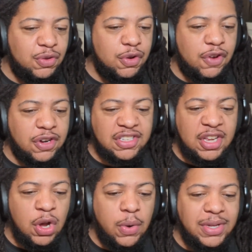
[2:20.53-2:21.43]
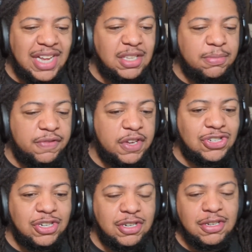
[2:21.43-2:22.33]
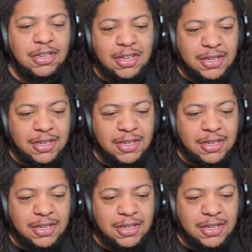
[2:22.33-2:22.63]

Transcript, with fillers: universe. He always has to be featured. End,